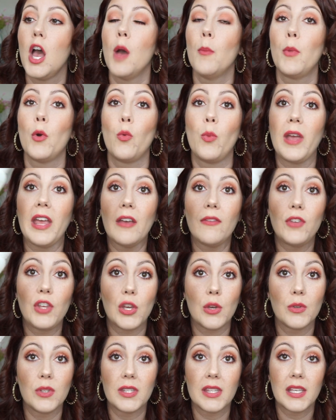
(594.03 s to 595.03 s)
But we have
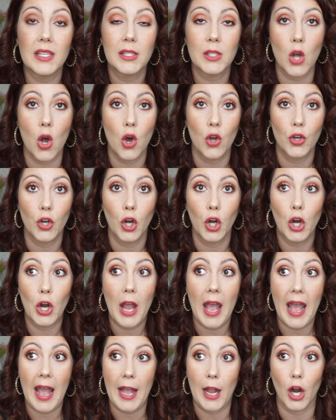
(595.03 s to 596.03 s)
used this on her
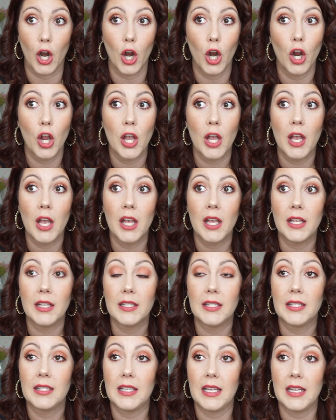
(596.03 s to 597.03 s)
hair
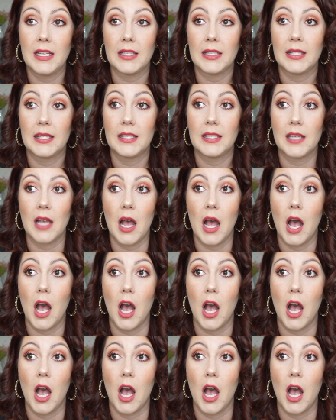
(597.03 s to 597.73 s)
since